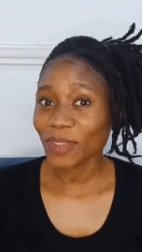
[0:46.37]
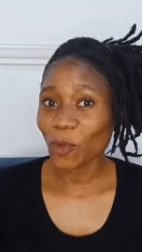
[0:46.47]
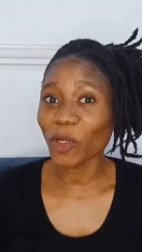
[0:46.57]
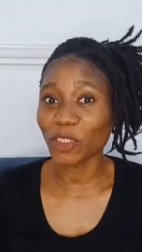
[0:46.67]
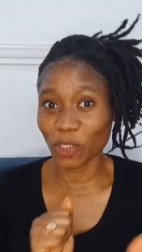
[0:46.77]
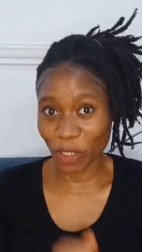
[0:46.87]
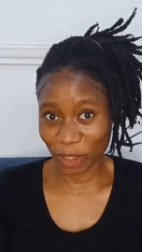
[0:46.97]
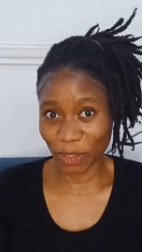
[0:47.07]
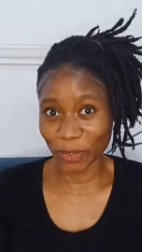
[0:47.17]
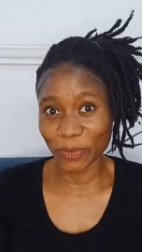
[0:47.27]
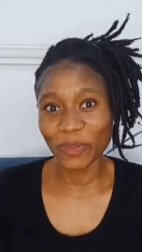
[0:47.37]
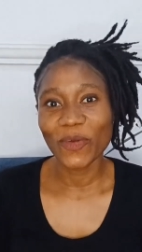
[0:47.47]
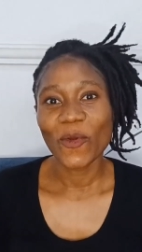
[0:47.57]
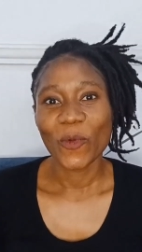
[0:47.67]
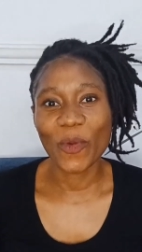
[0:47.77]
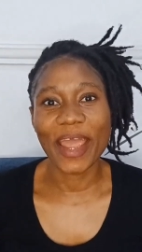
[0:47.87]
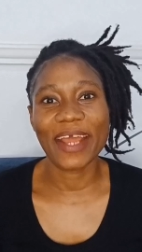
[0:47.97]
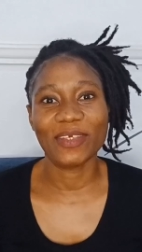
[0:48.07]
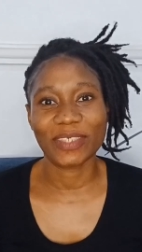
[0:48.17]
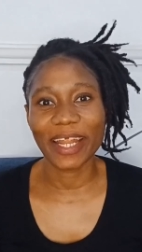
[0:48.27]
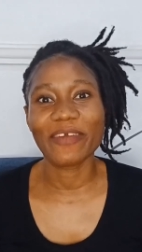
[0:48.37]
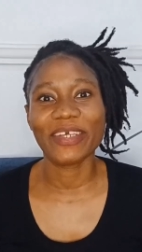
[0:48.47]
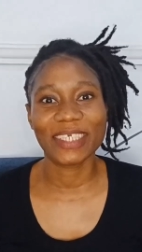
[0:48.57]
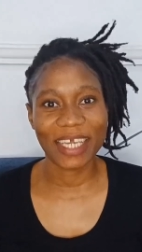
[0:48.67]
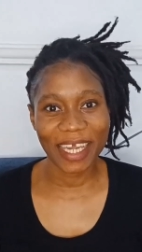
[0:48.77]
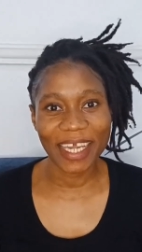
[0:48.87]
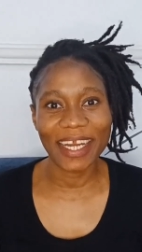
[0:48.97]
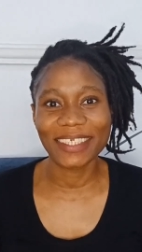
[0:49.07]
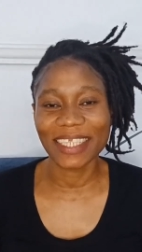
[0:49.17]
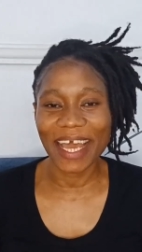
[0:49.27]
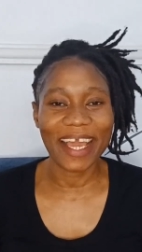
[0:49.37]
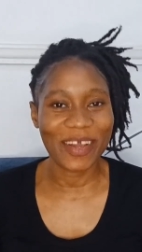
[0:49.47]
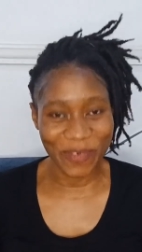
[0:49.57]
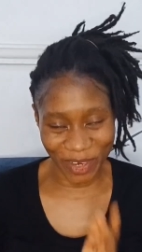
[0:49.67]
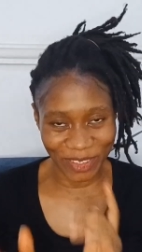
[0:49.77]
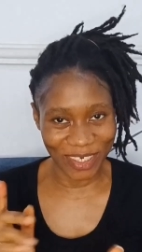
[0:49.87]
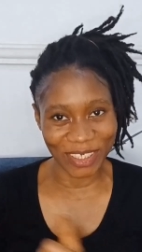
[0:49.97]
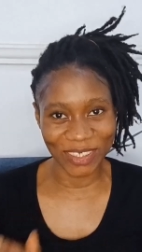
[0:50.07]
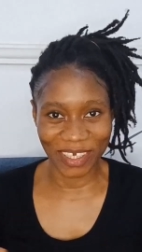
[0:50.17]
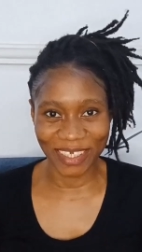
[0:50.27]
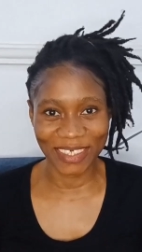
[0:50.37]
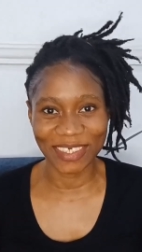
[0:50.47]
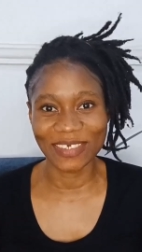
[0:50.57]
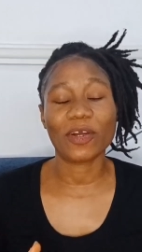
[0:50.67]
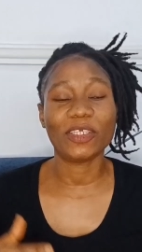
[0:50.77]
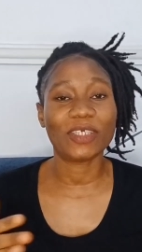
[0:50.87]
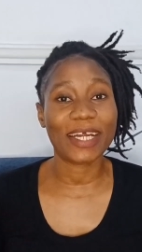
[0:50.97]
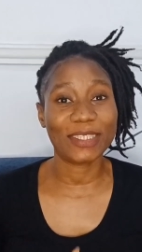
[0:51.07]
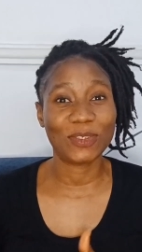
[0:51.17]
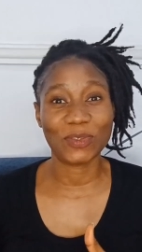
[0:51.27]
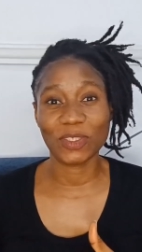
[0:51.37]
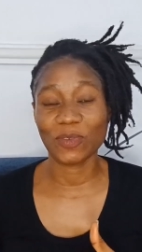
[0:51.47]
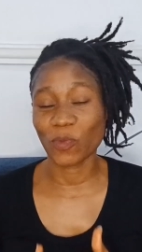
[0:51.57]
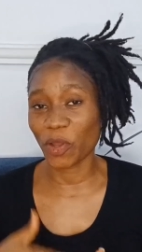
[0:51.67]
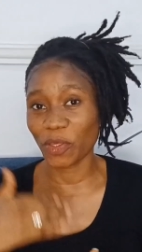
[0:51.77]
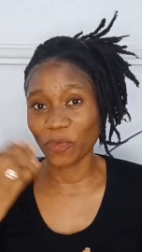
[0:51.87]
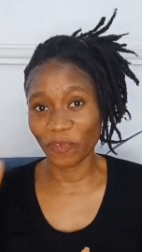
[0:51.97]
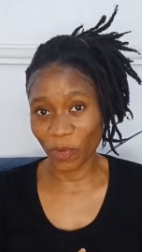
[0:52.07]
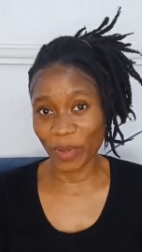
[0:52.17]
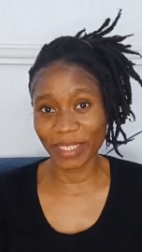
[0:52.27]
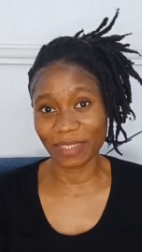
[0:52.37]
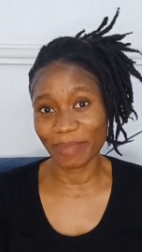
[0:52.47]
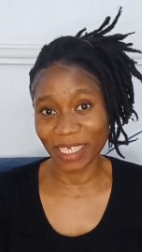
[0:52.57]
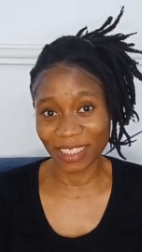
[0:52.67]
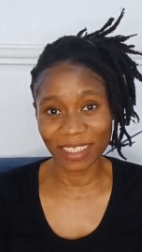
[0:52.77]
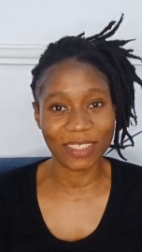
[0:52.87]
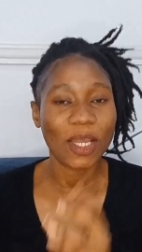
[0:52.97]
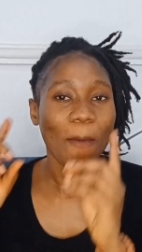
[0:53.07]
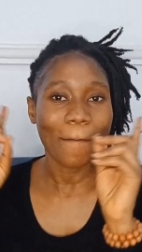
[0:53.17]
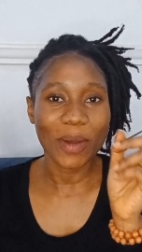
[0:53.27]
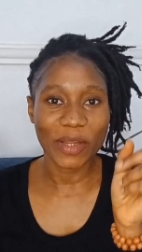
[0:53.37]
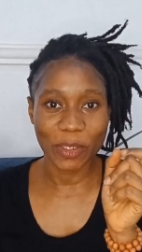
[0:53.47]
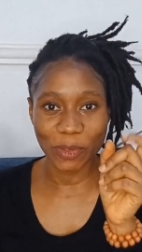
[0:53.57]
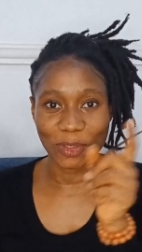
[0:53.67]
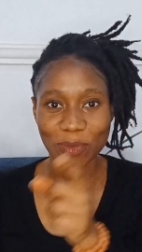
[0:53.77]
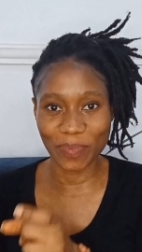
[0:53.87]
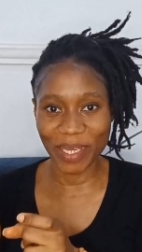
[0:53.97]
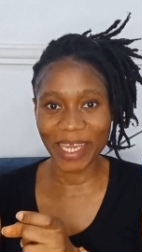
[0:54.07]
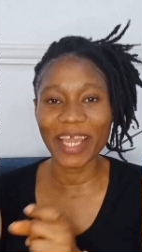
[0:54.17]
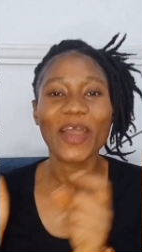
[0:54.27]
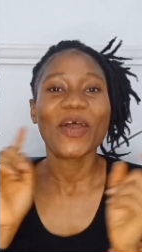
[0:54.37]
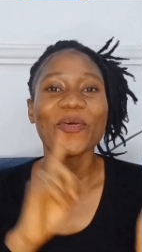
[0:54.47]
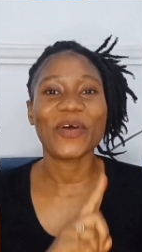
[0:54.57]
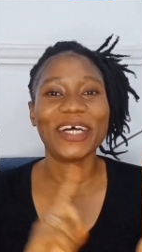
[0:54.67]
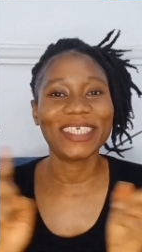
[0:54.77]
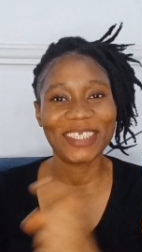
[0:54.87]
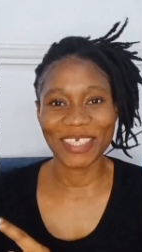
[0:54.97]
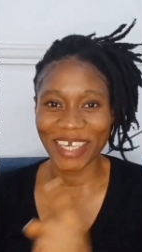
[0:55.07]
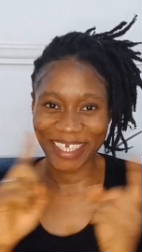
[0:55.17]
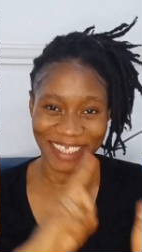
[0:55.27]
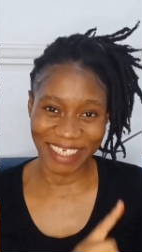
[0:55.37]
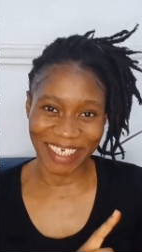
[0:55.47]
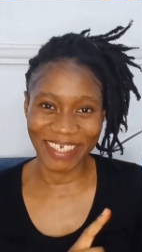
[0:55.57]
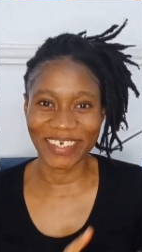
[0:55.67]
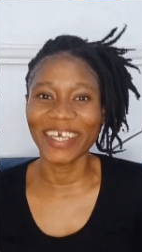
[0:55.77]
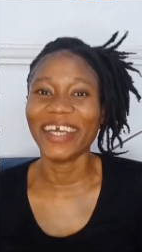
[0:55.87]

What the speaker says: What shocked you when you started raising kids? Like, what really shocked you? Contrary to what you've always imagined motherhood to be, what shocked you?